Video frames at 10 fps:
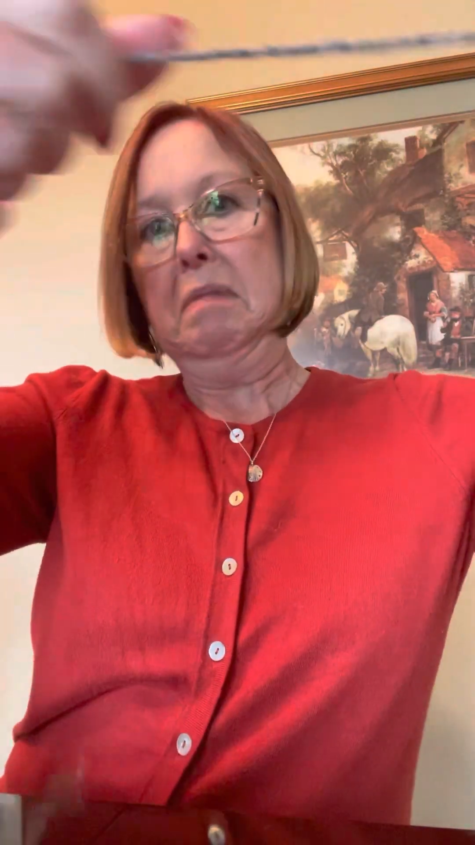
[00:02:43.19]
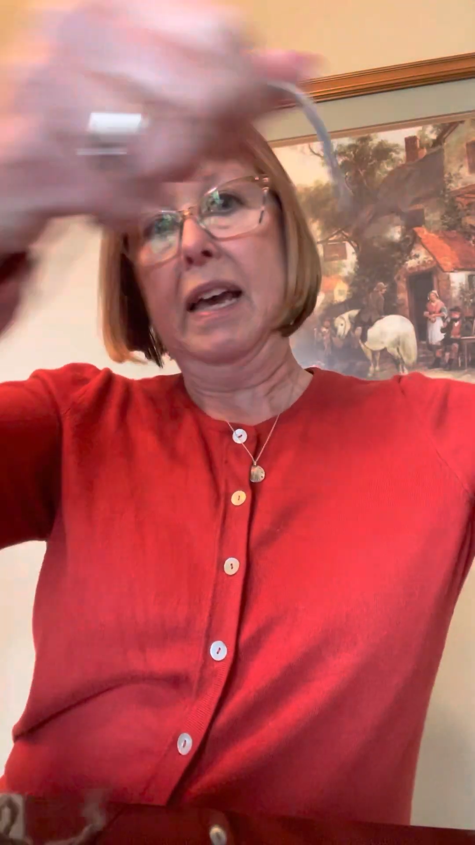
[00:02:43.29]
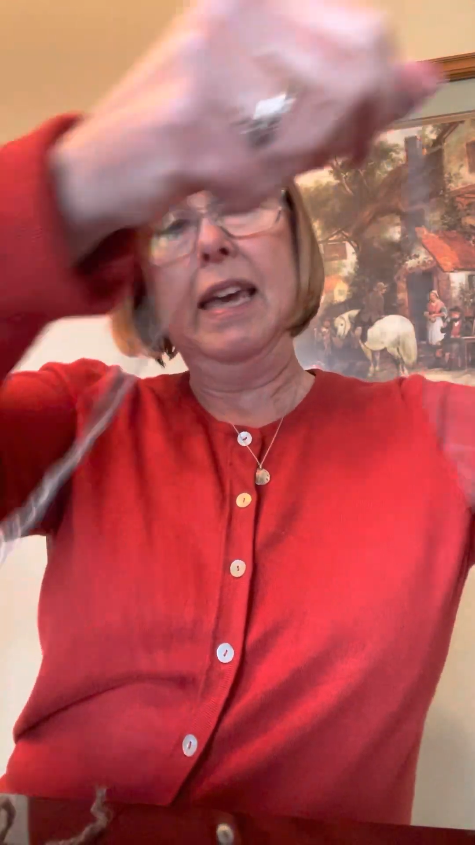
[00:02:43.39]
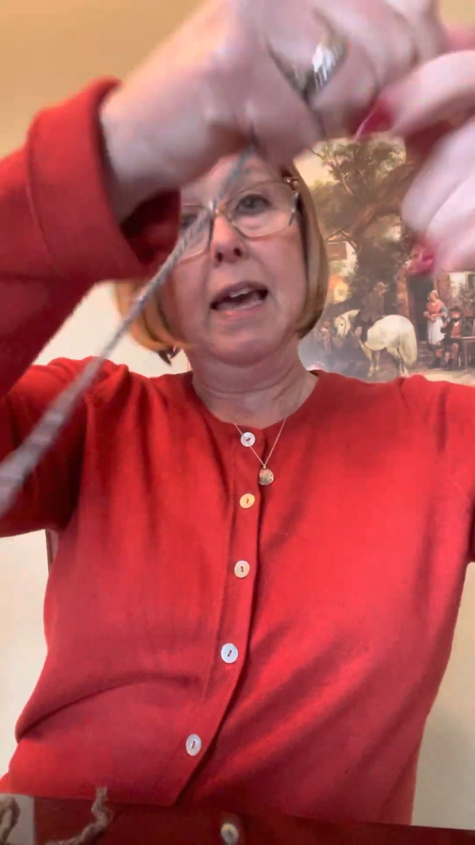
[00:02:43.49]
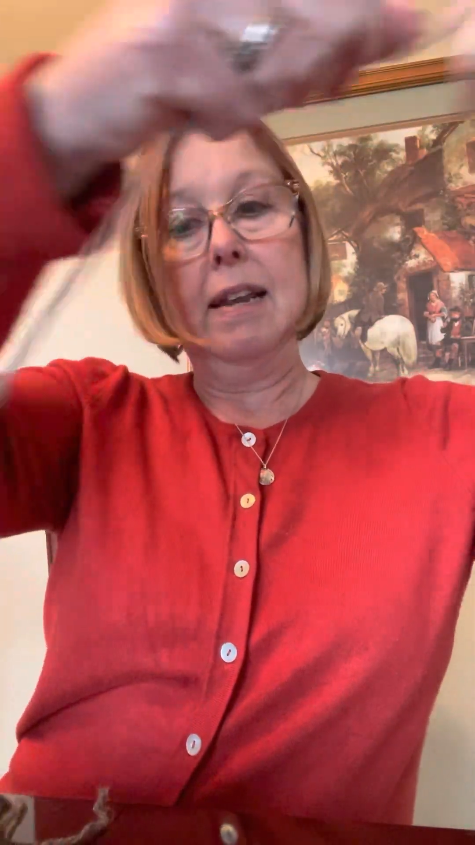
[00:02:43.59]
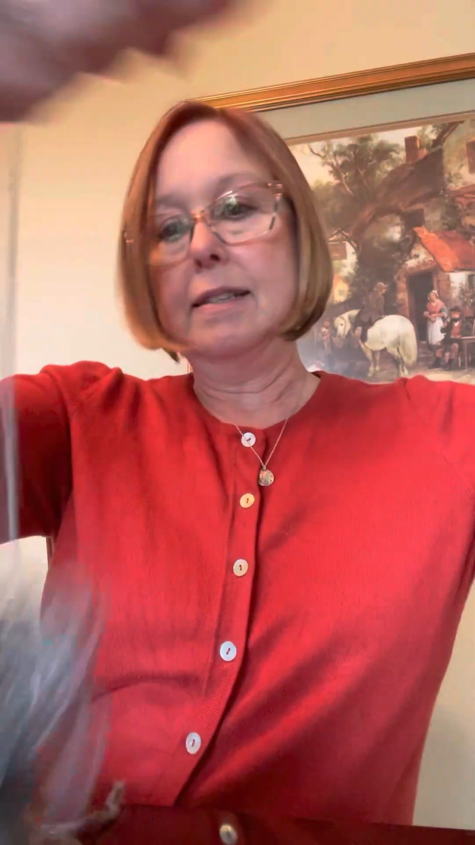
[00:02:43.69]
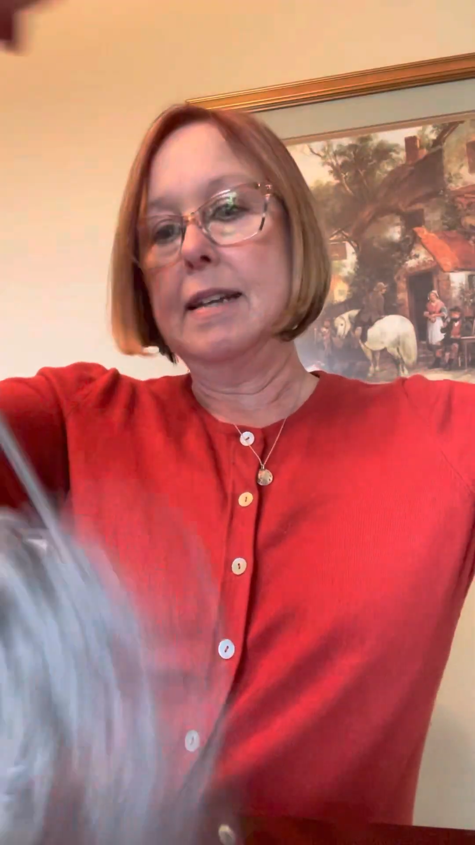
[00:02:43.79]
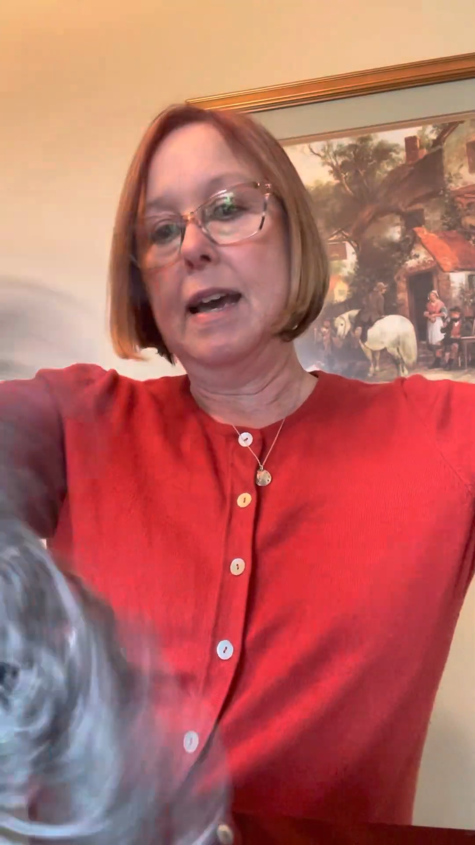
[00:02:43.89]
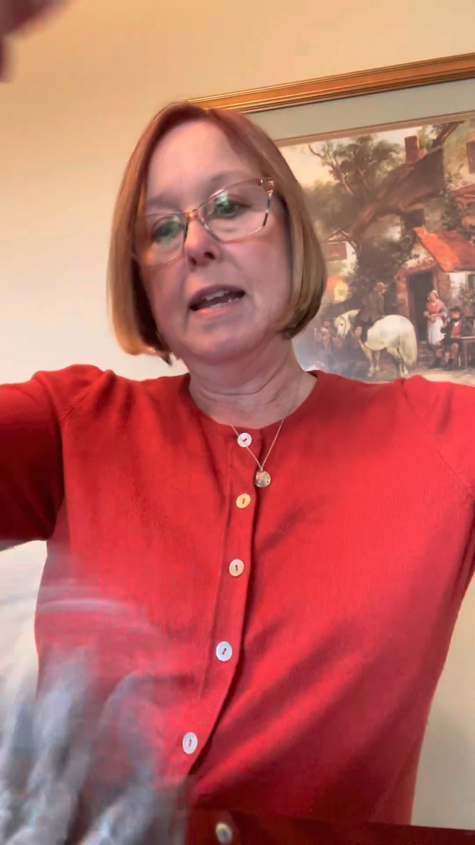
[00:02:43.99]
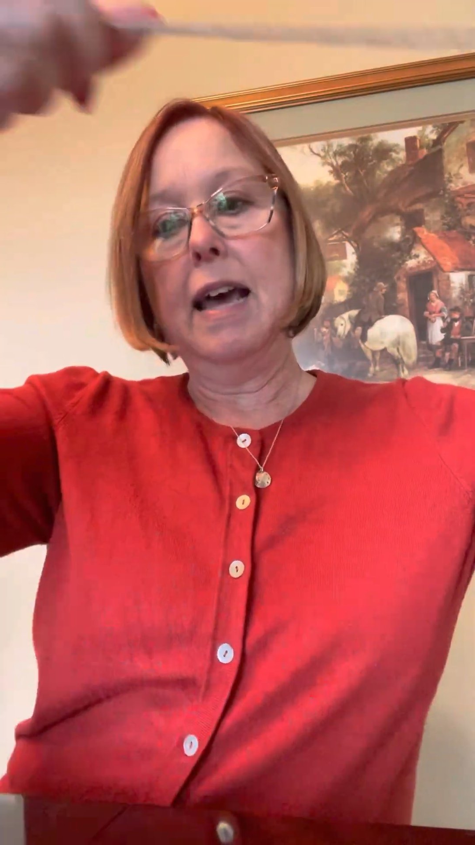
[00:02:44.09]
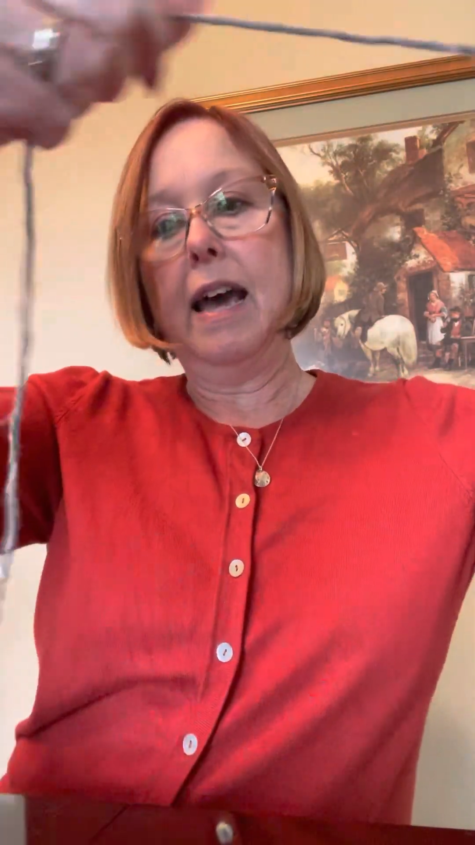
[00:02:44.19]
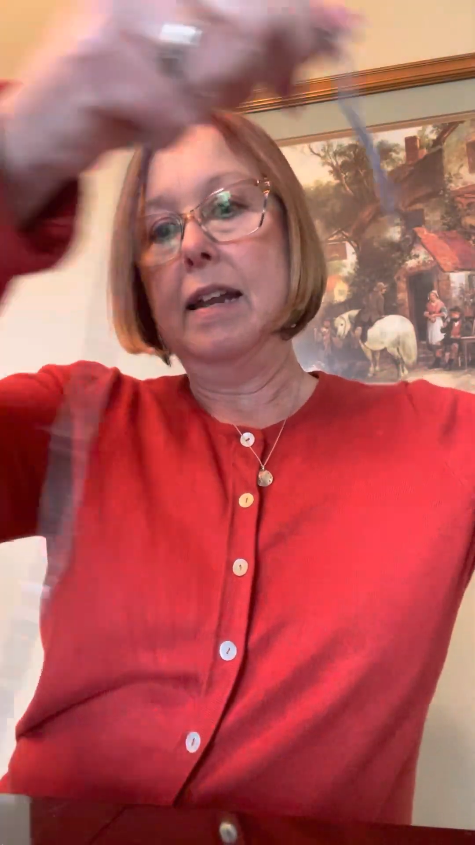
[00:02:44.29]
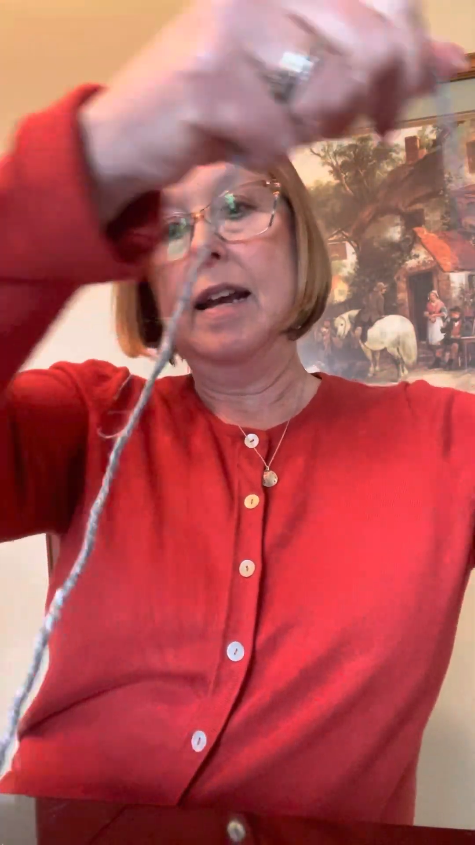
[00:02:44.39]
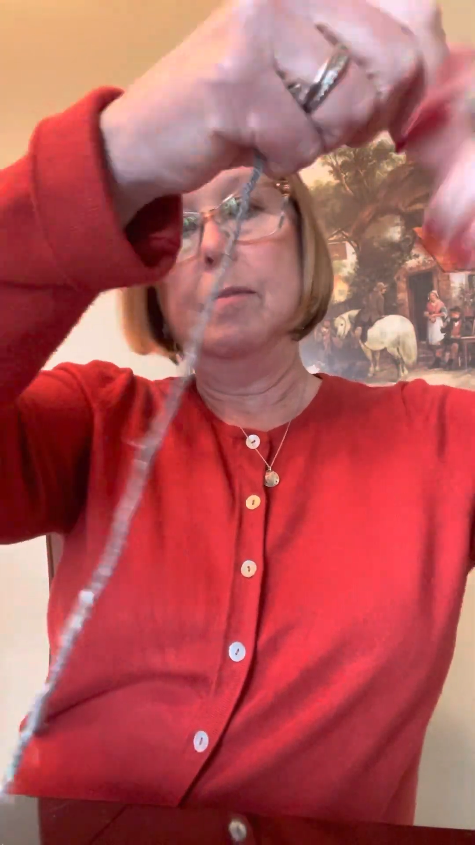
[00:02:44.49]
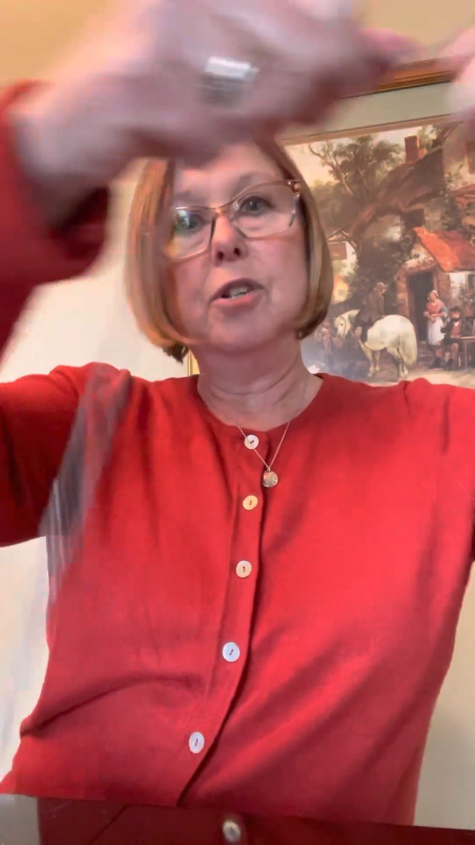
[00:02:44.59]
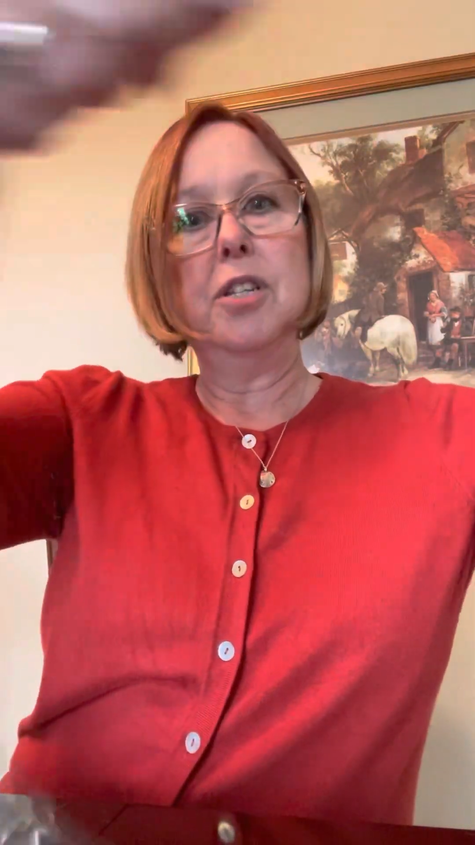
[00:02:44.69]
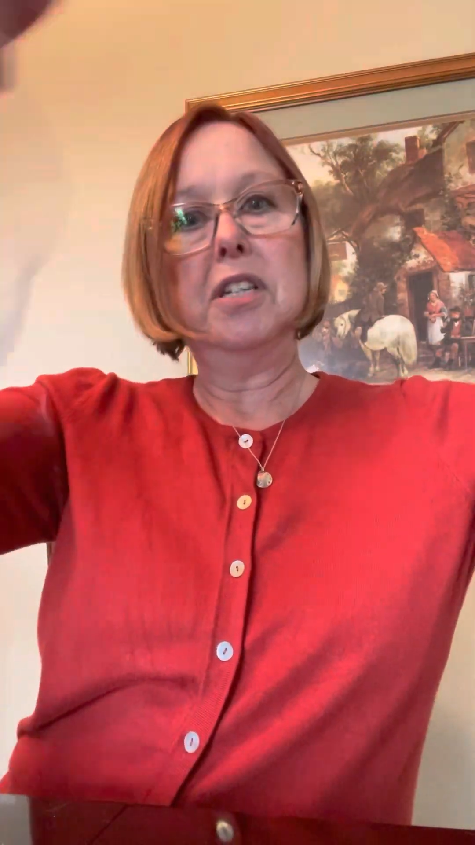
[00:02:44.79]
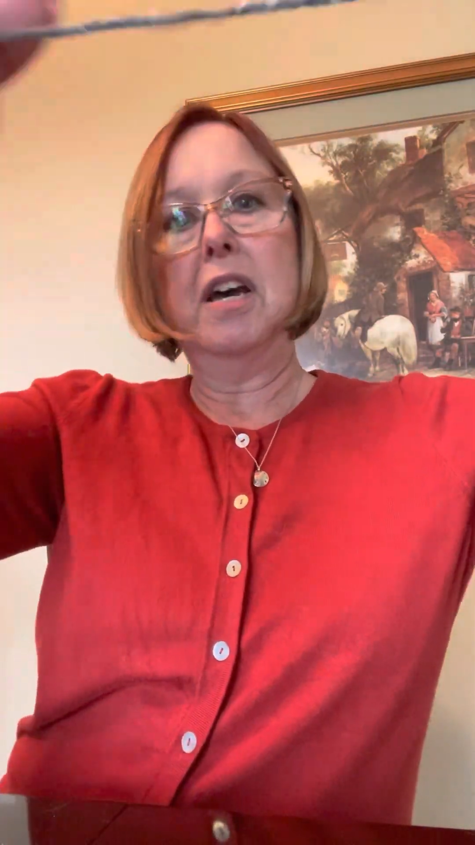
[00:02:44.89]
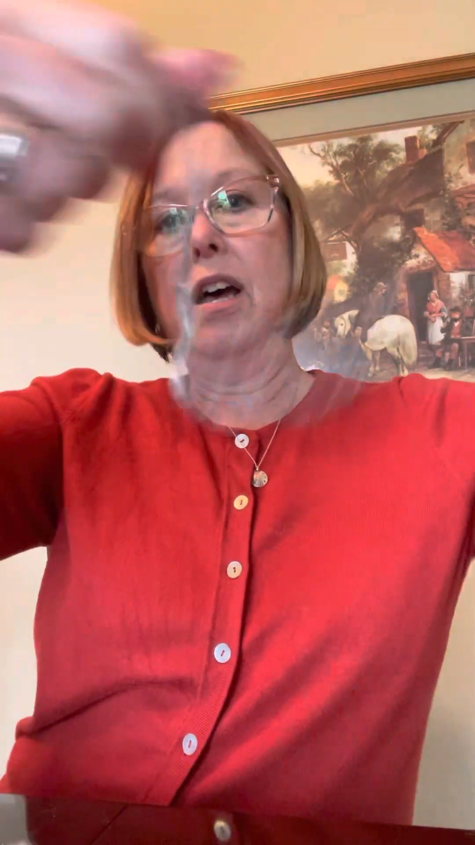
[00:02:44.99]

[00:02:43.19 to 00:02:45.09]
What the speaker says: again, it's not knotted, I'm just